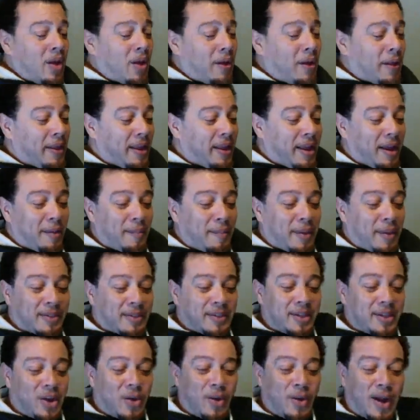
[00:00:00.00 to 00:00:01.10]
Yeah, I'm about to
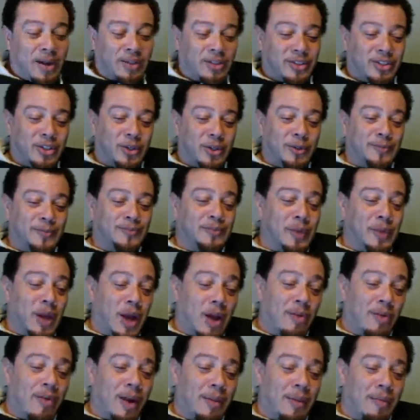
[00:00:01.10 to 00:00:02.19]
go out too.
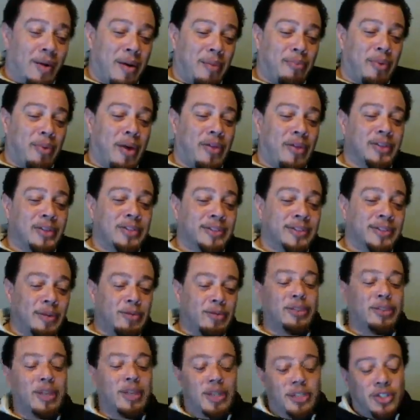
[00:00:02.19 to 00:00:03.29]
All right, my brothers. It
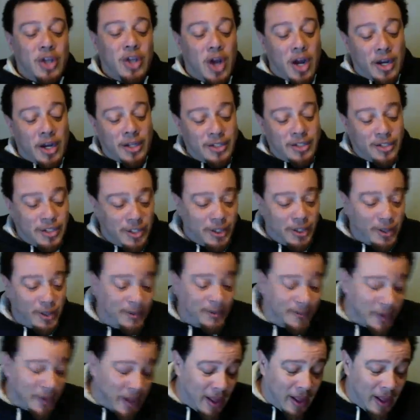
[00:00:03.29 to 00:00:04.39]
was good talking to
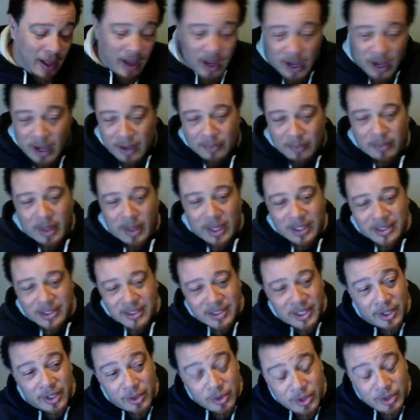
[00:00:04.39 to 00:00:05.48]
you. I'll
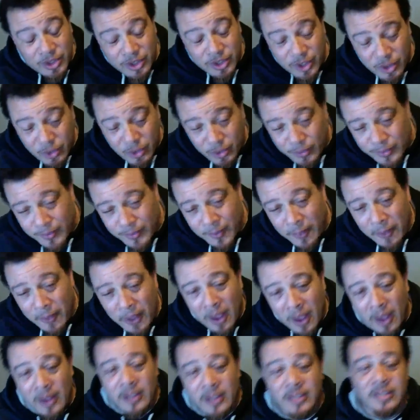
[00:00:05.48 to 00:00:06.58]
see you soon.
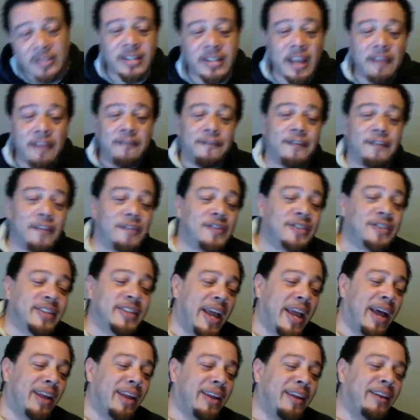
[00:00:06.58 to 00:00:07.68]
Stay 5th
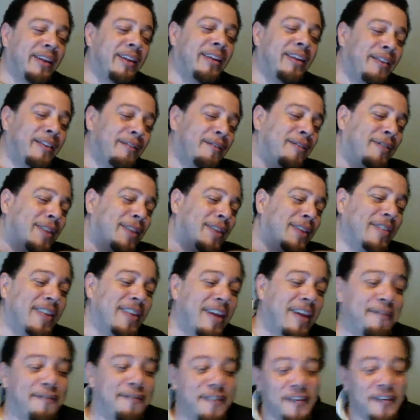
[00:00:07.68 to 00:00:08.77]
scaling, living
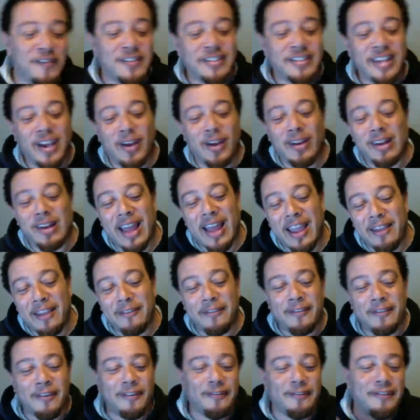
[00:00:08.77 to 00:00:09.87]
that 5th scale
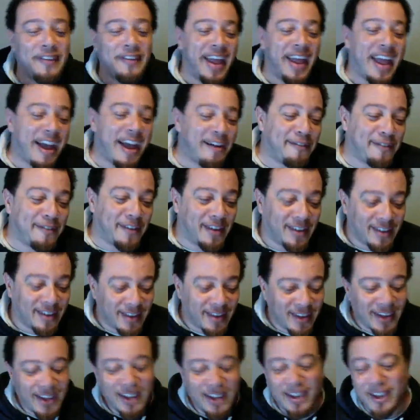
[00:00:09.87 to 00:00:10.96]
life forever.
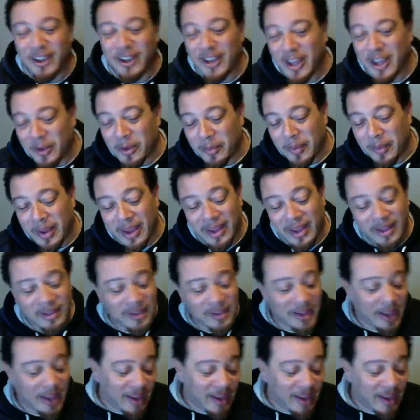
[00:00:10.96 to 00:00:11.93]
You know what I mean?